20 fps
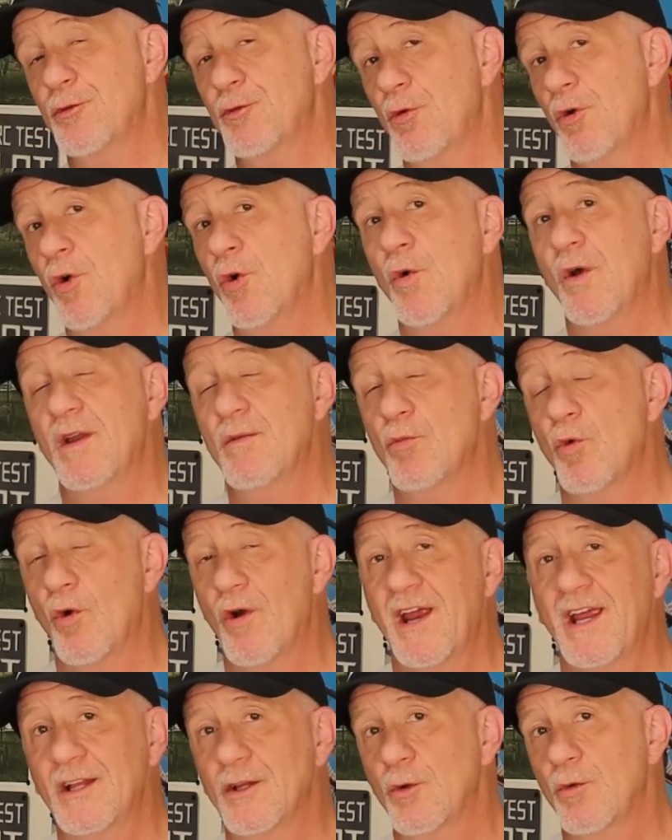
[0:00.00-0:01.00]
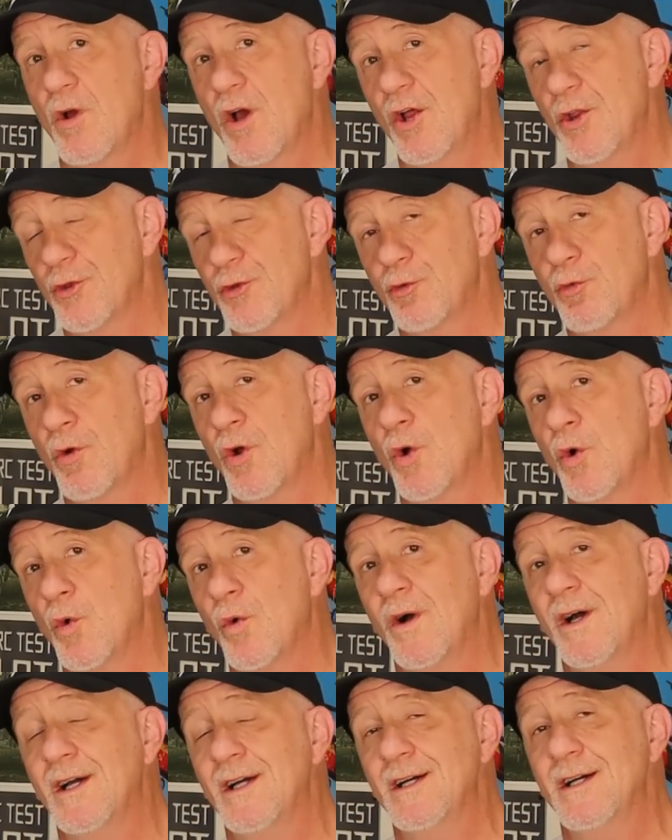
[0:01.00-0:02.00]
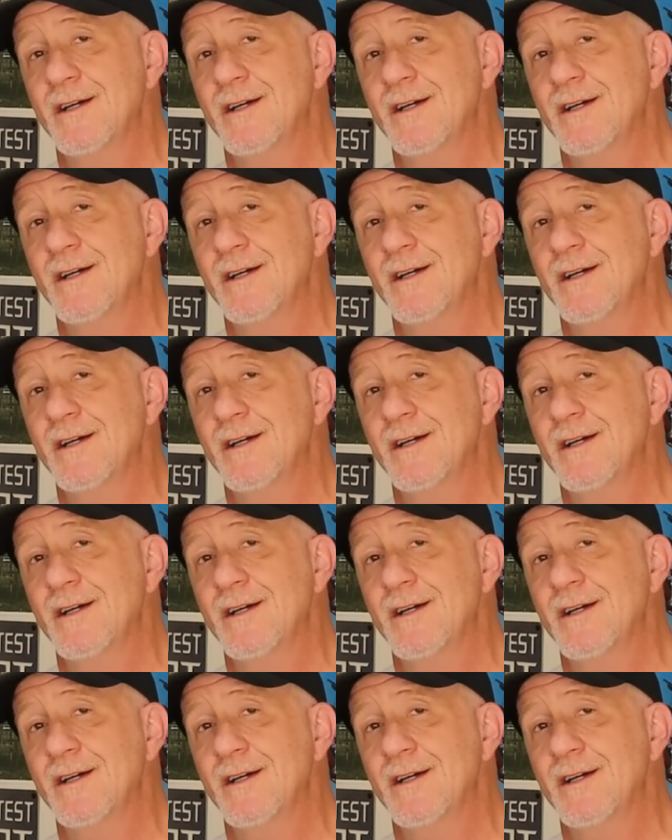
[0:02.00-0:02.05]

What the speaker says: throw and more aileron throw